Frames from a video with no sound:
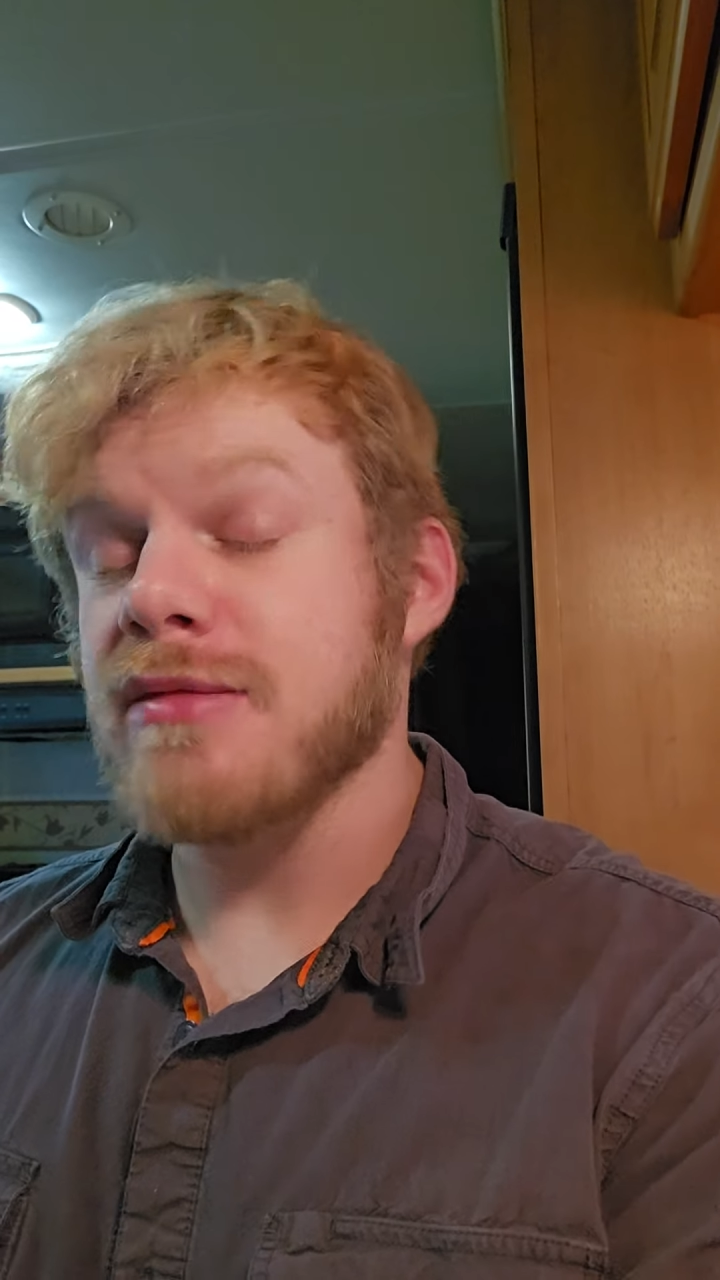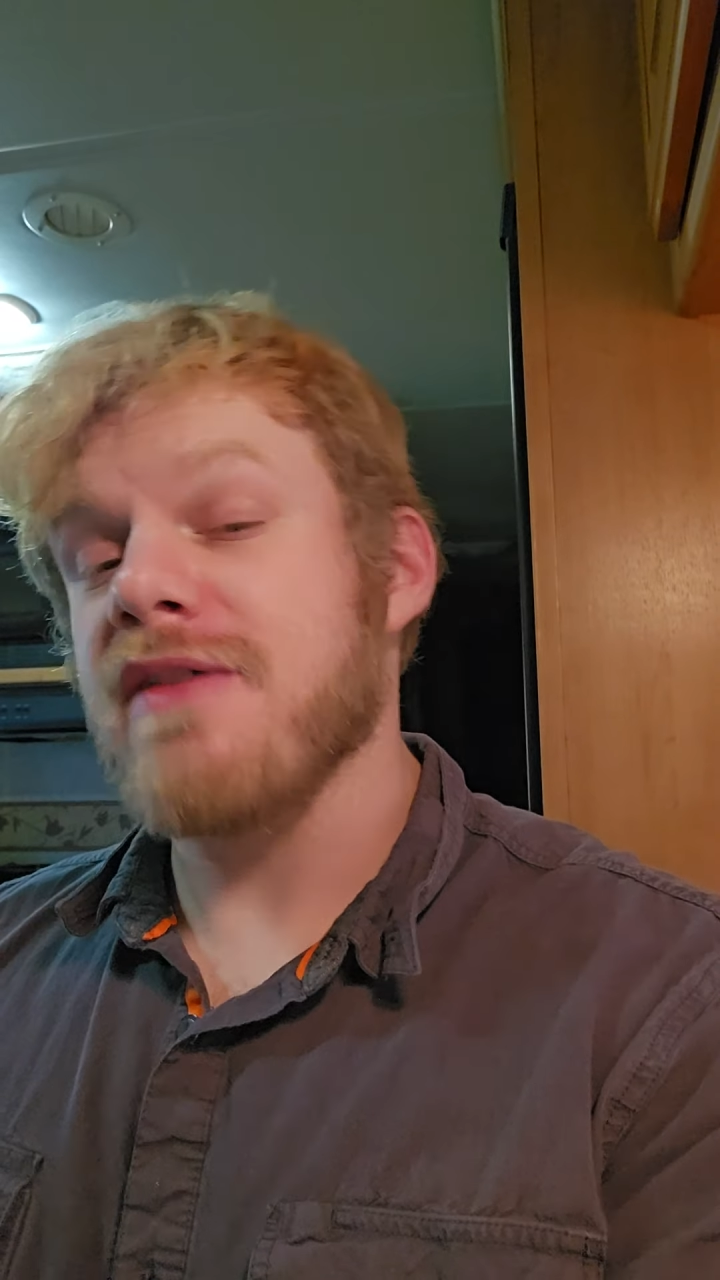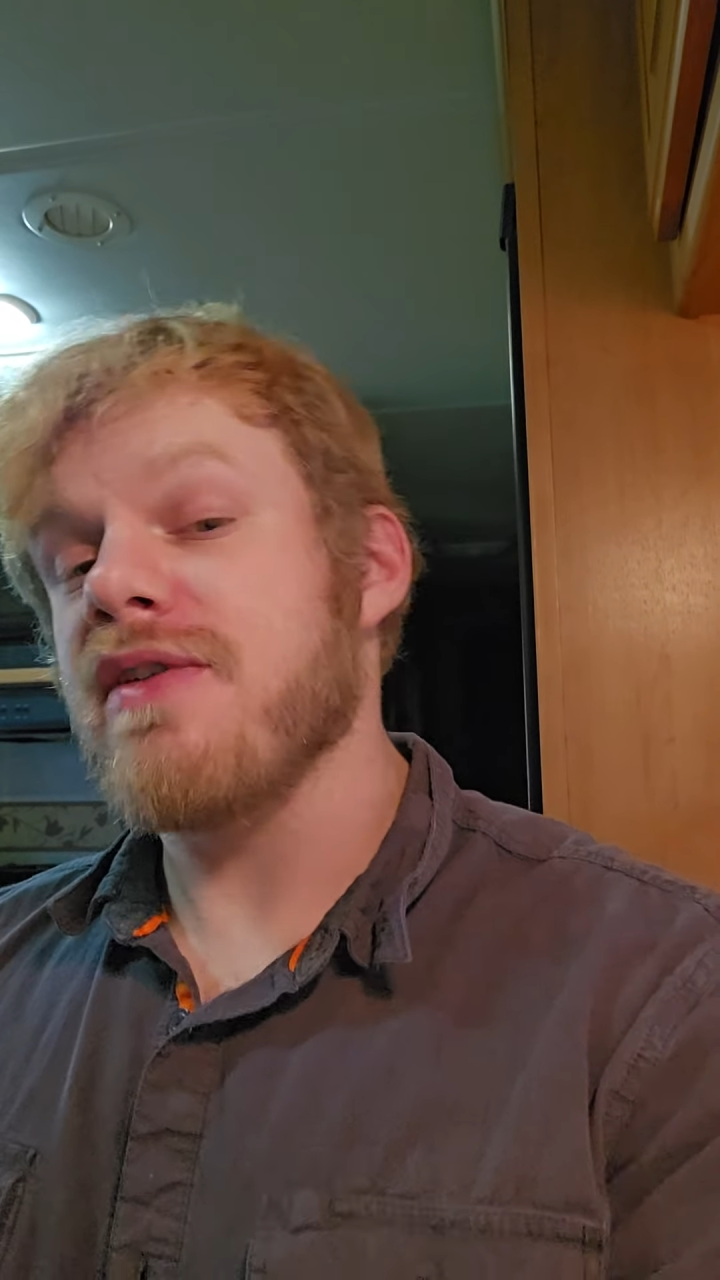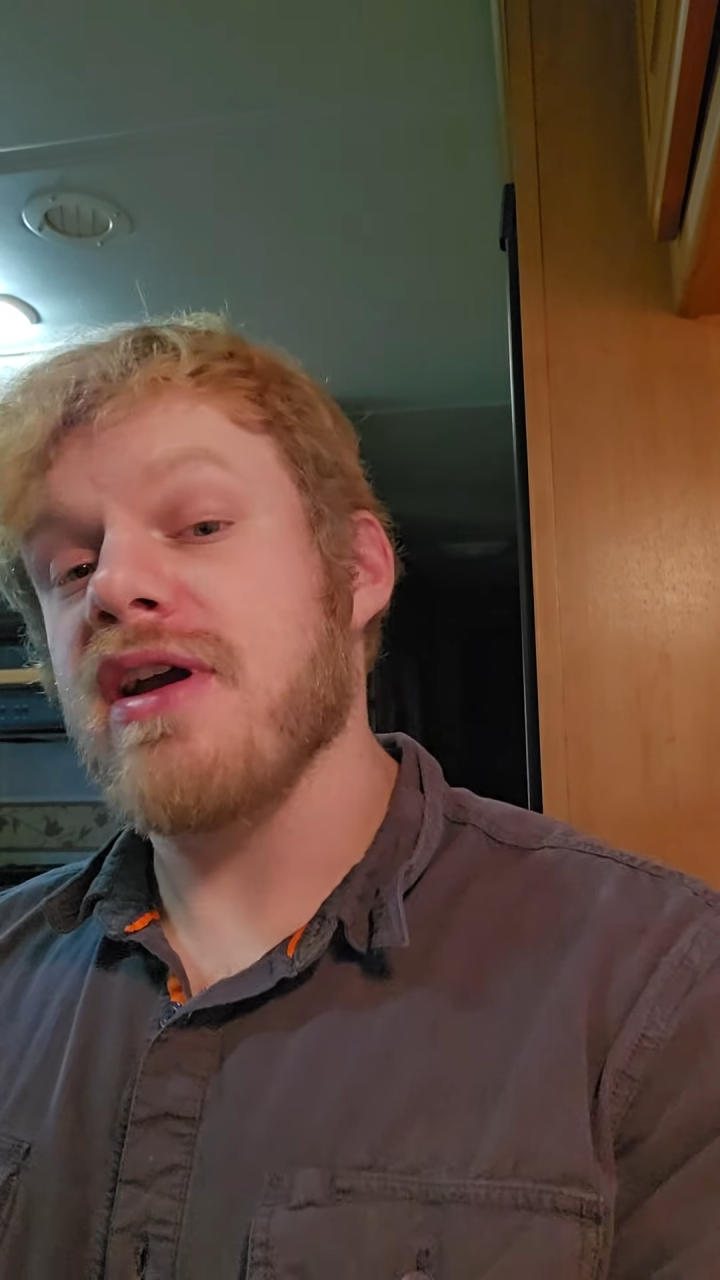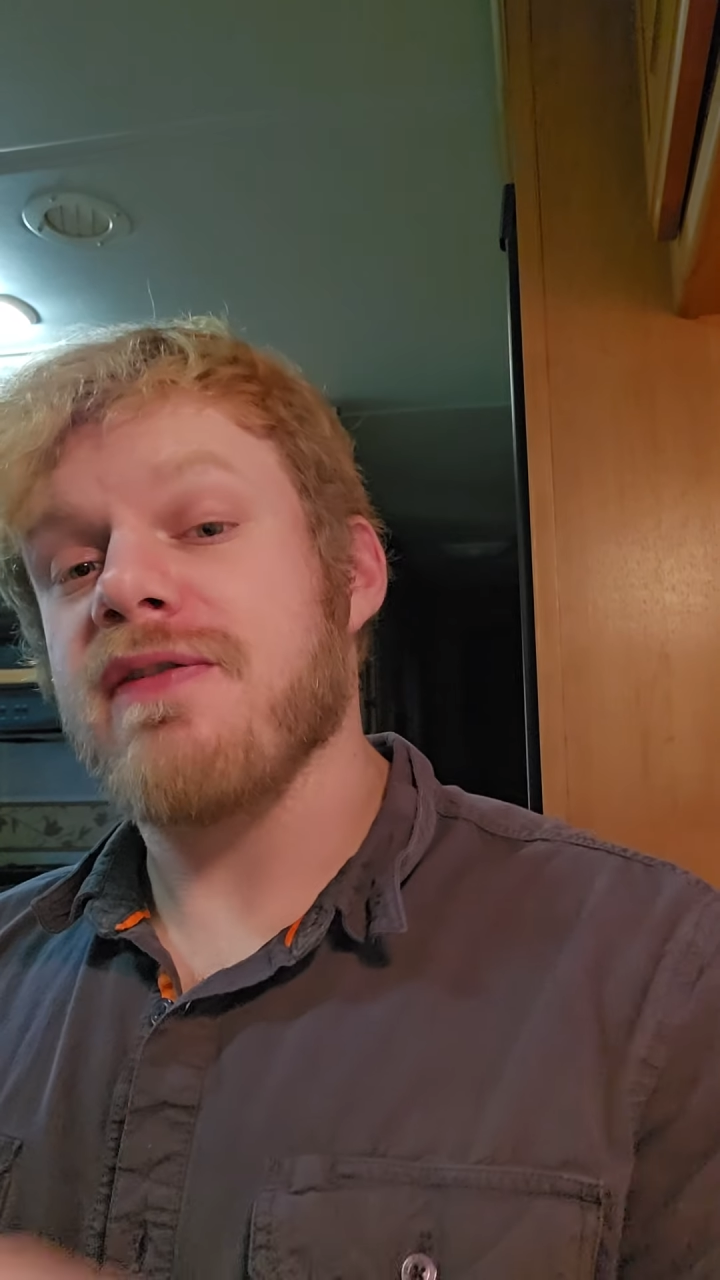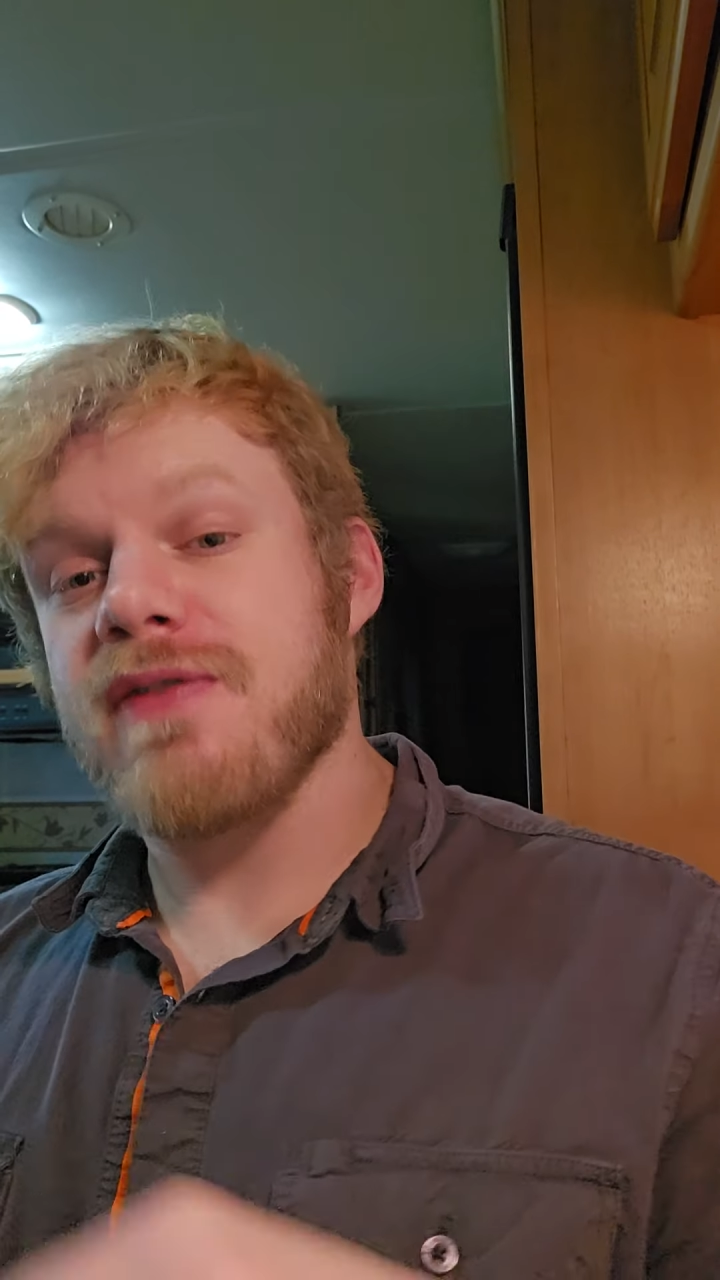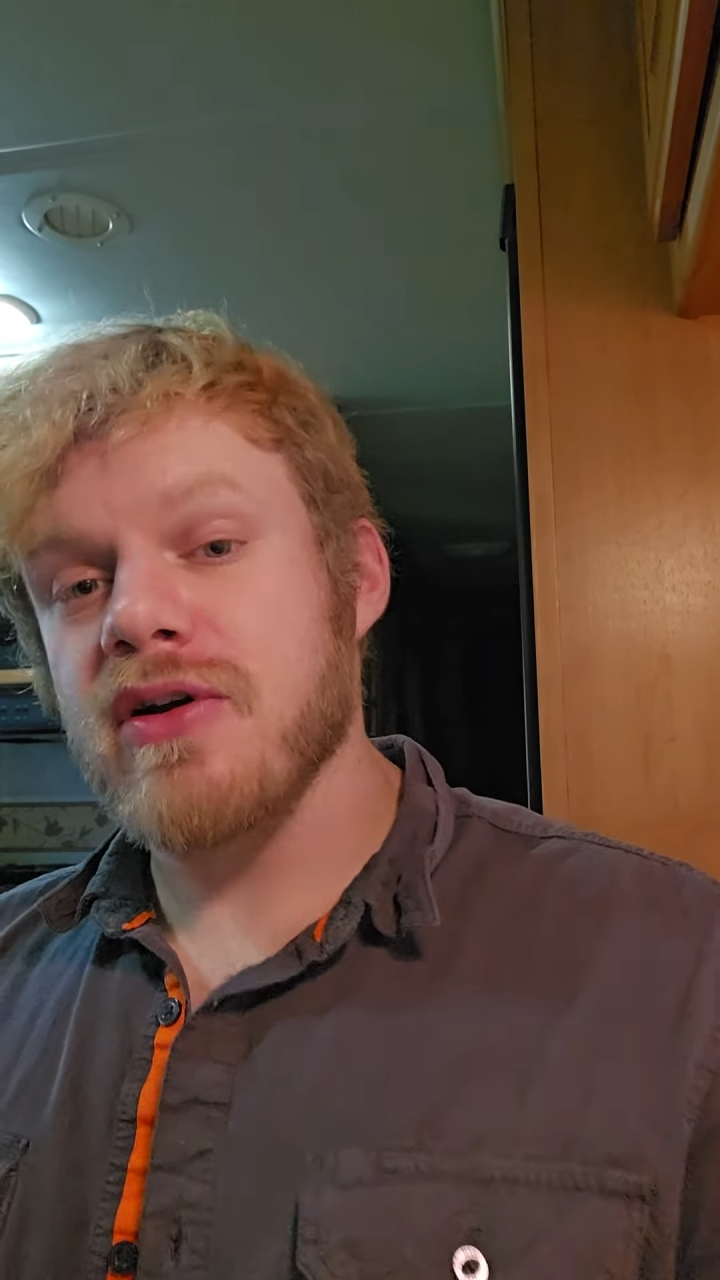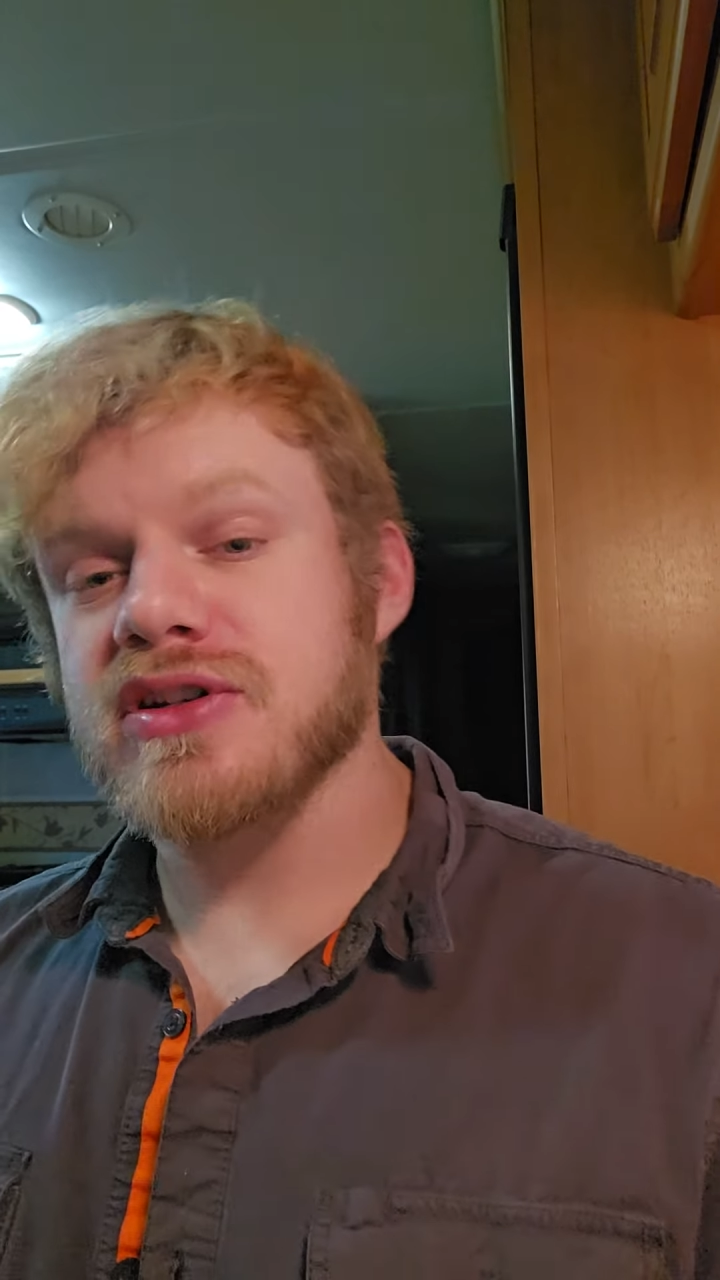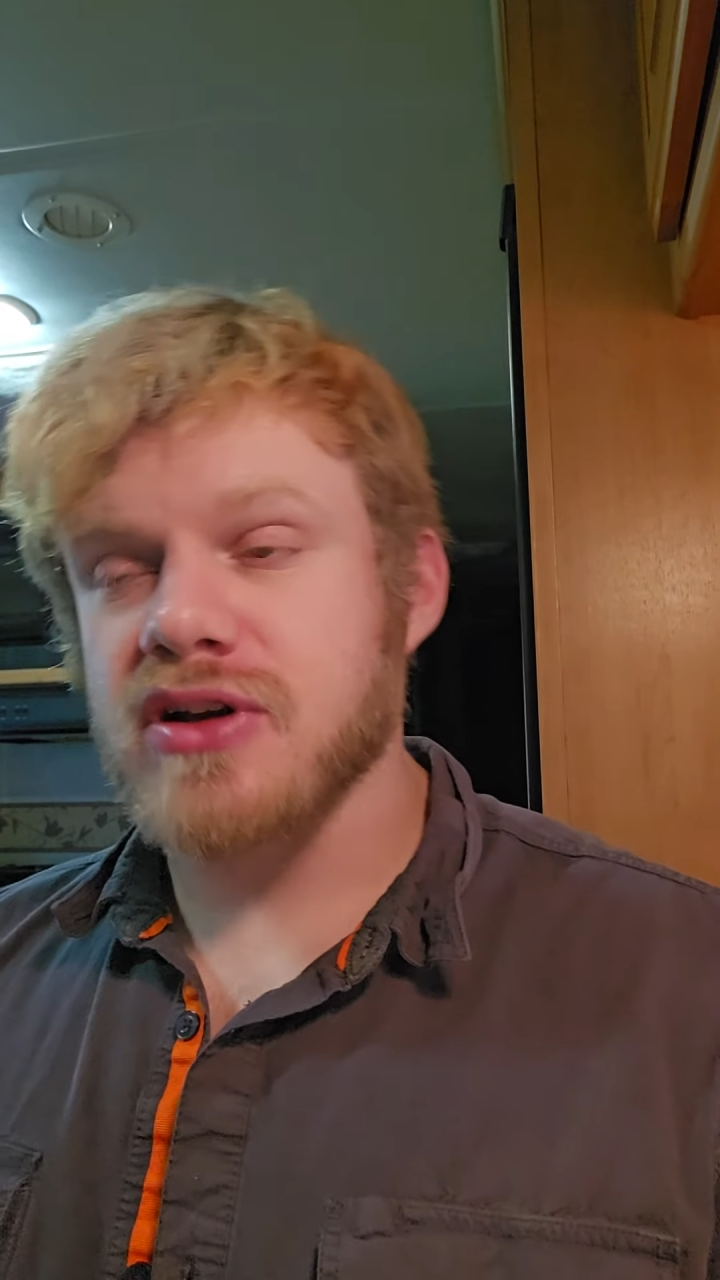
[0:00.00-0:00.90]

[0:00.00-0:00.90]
my very first